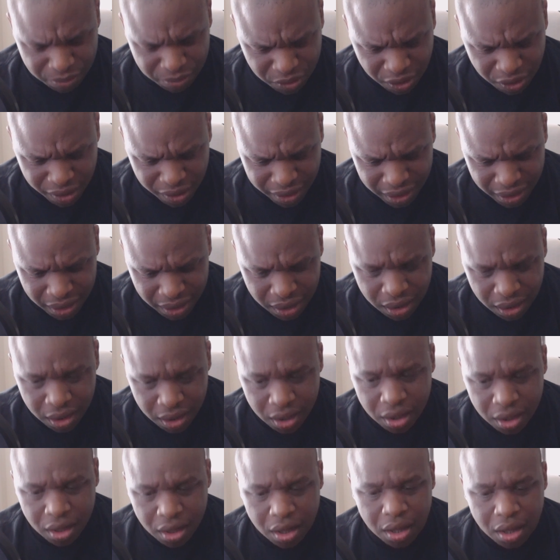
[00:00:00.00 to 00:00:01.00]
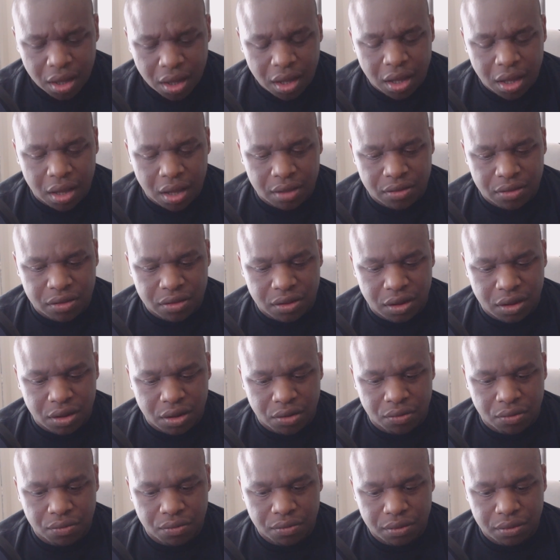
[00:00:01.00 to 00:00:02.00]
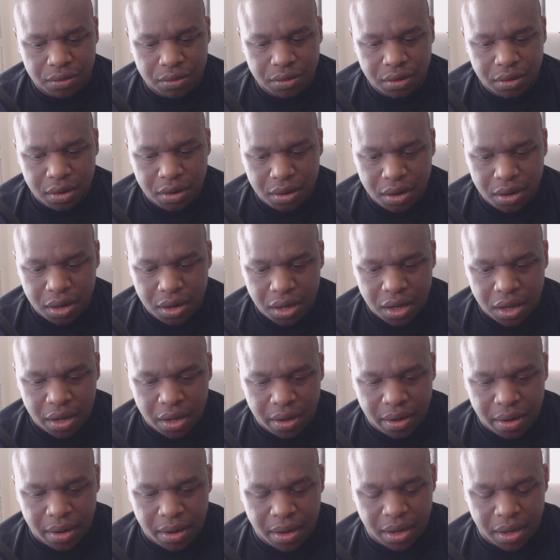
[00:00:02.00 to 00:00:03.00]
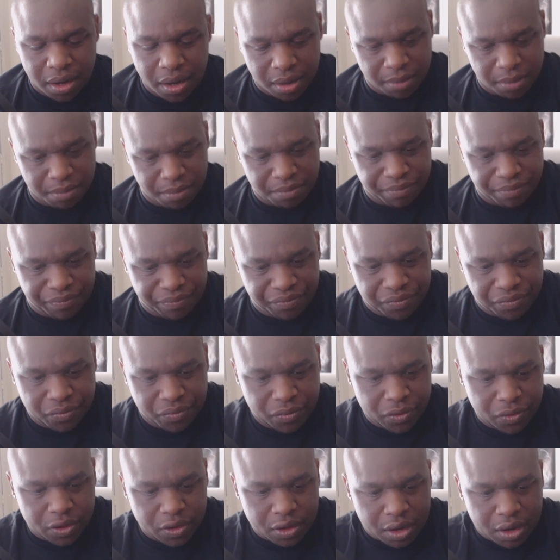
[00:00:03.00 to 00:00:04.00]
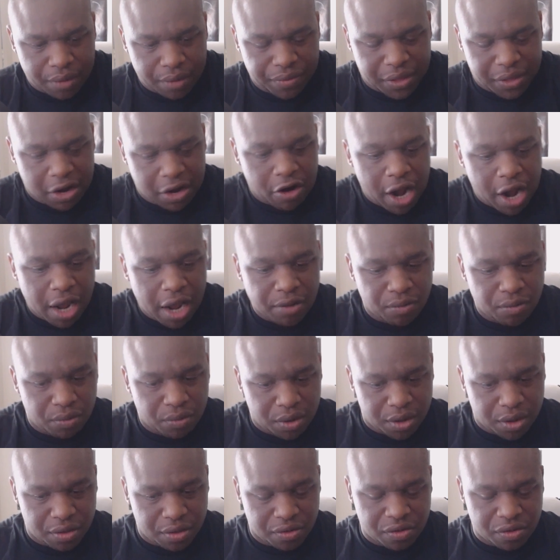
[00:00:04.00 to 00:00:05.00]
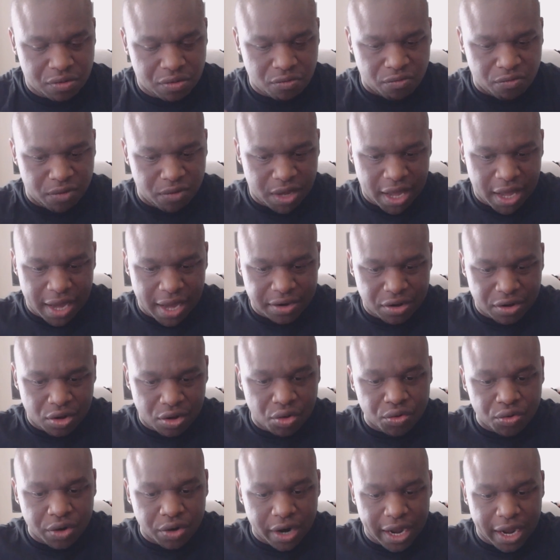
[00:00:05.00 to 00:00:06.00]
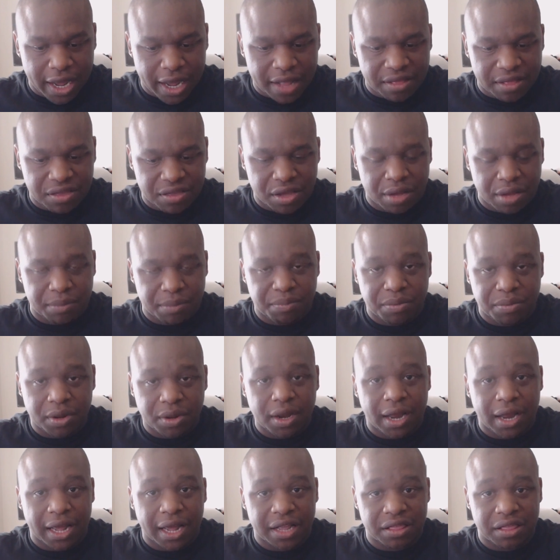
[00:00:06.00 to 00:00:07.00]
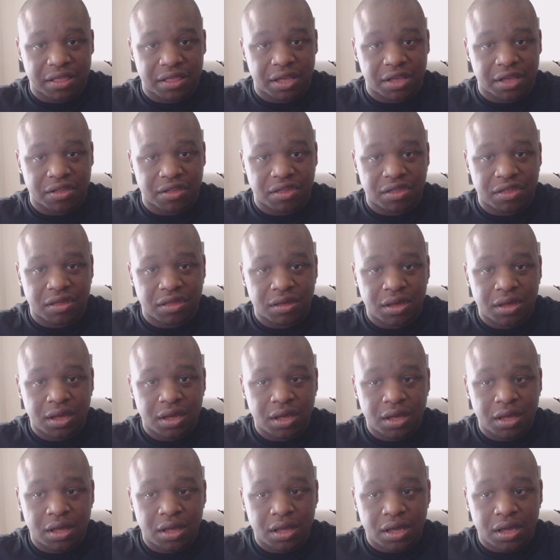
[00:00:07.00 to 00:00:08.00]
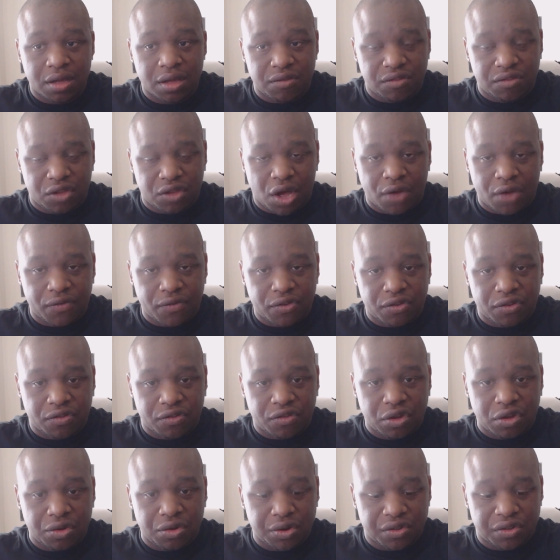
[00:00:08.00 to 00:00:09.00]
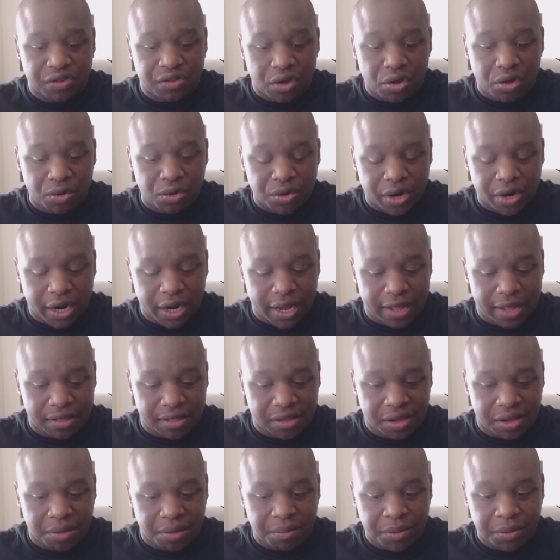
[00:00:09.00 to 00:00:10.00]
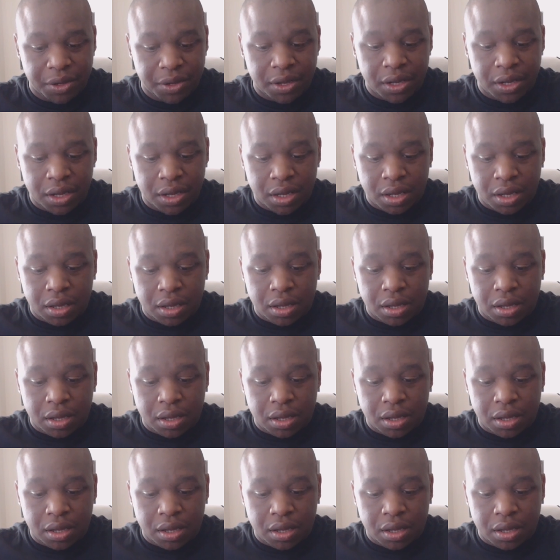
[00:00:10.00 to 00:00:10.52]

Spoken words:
I'm sorry. So, there I was. We had to hold our hands up like this because the officers told us to hold our hands up.